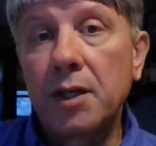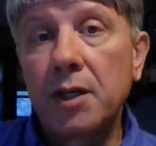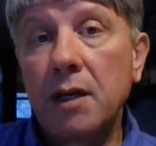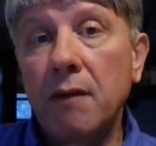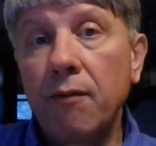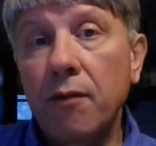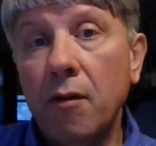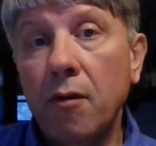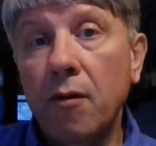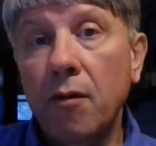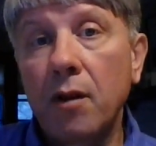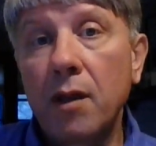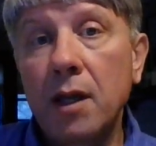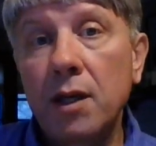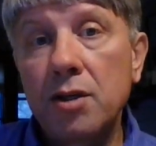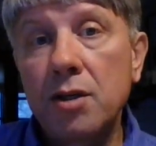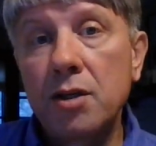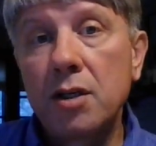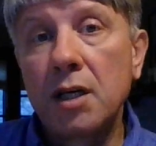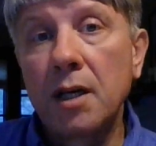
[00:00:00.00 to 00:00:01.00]
And if you're a
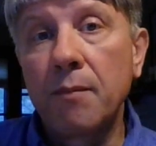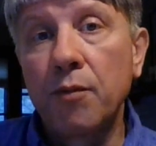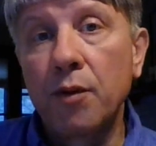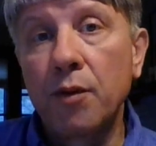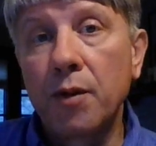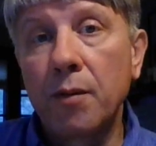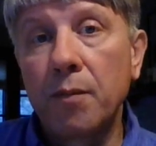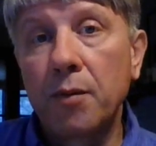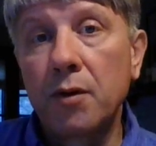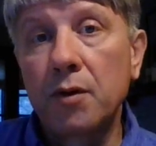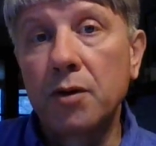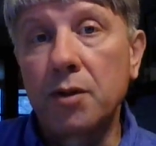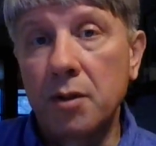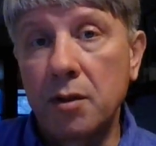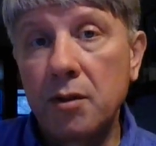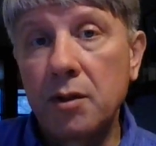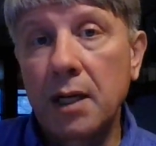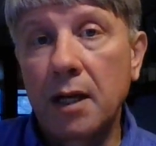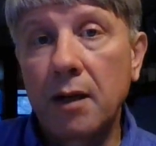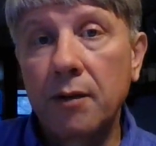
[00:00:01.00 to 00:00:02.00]
relationship with a person
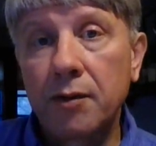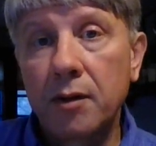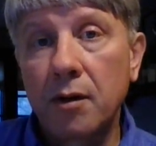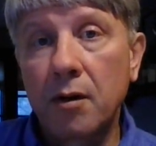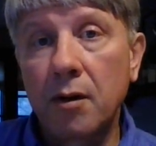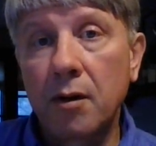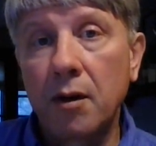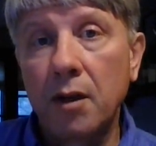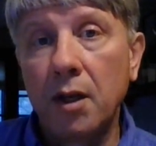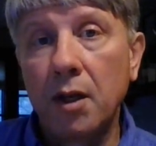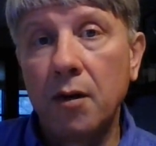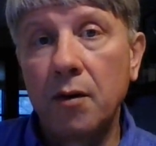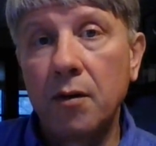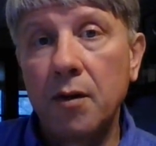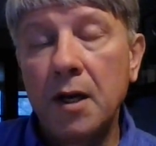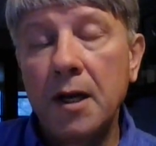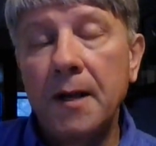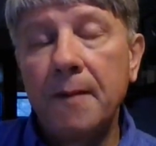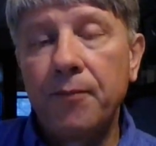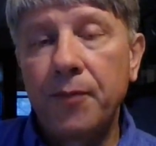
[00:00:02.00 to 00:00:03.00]
who's out to hurt you,
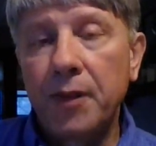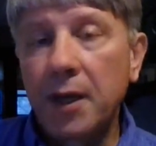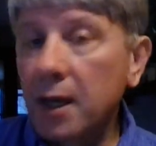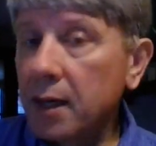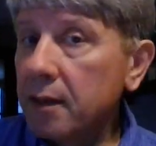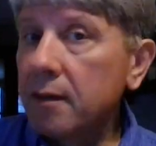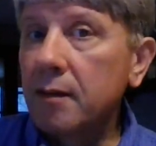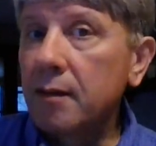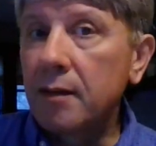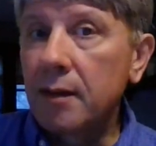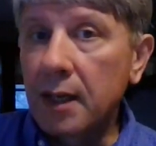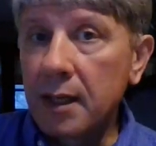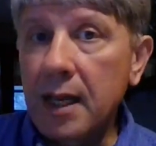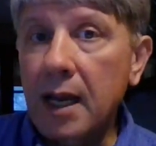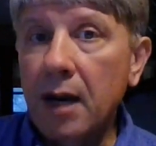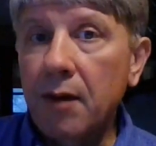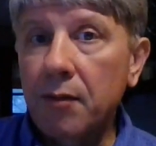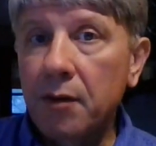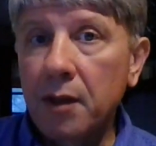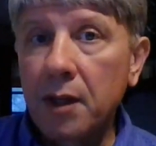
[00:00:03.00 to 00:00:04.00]
then
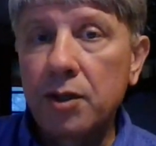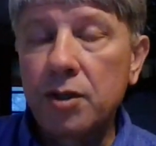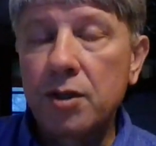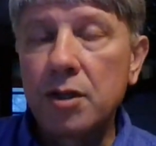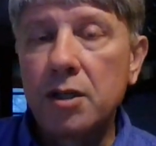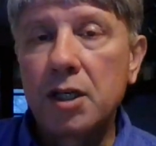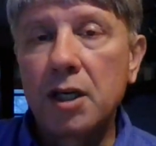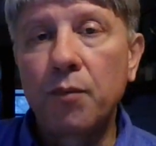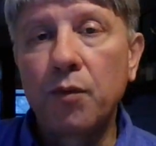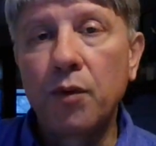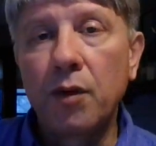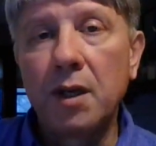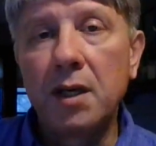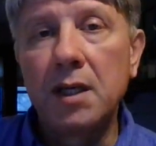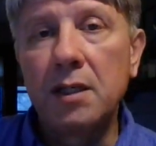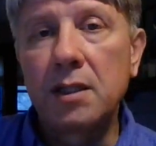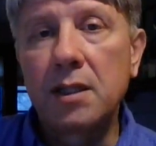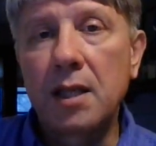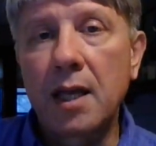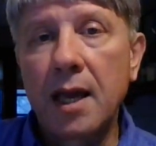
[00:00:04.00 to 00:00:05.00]
that relationship really
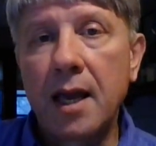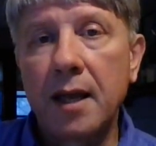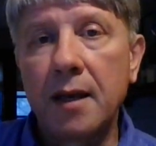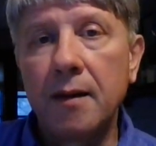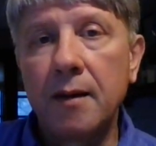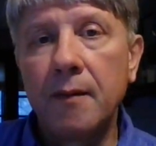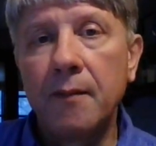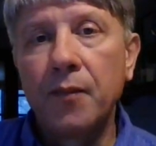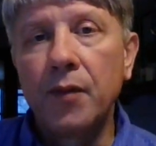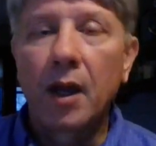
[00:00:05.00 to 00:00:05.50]
needs to end.